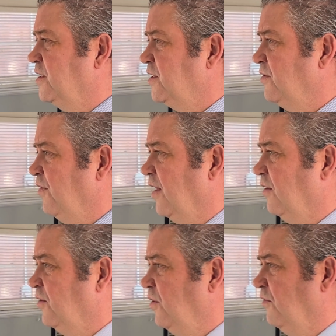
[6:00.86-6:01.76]
to follow
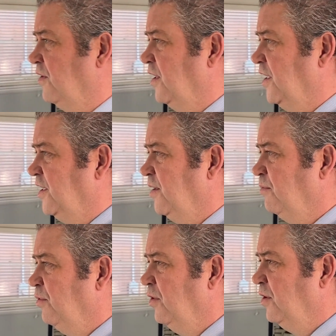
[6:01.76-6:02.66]
COVID-19
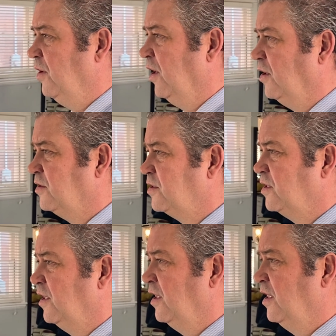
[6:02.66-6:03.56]
protocols,
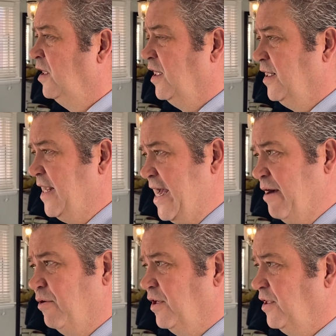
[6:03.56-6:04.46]
now
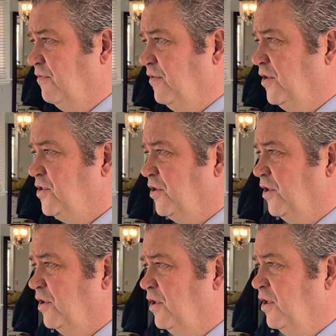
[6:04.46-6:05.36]
or in the future,
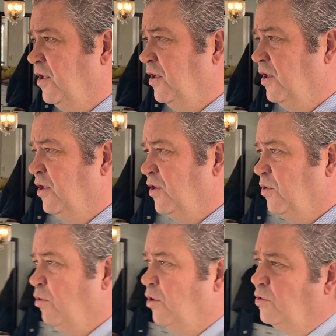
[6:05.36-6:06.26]
the
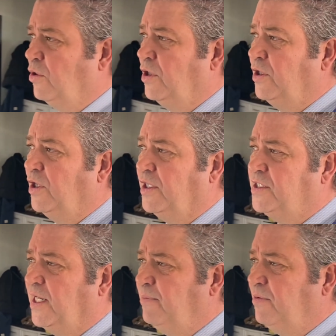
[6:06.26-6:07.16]
court ordered on a
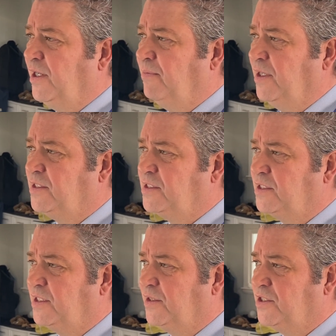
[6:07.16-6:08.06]
temporary basis
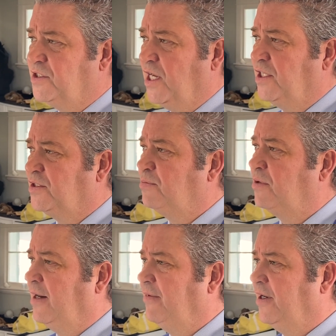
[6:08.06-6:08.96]
that the child's
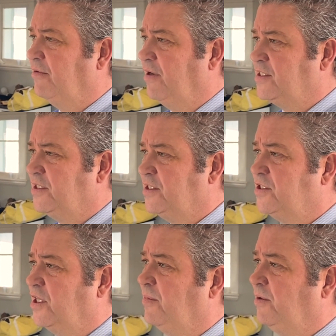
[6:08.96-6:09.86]
primary residence
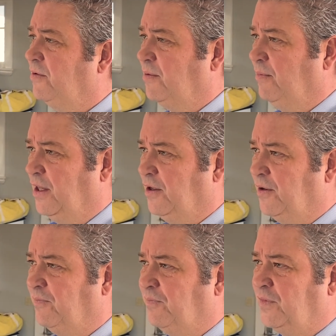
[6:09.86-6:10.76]
shall be with the mother.
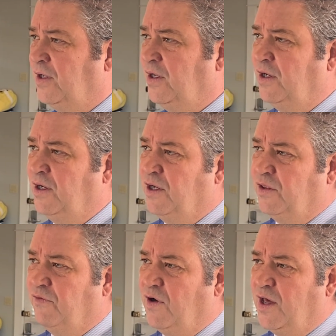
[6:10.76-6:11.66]
The
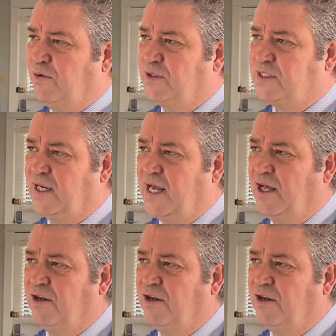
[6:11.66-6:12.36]
father was allowed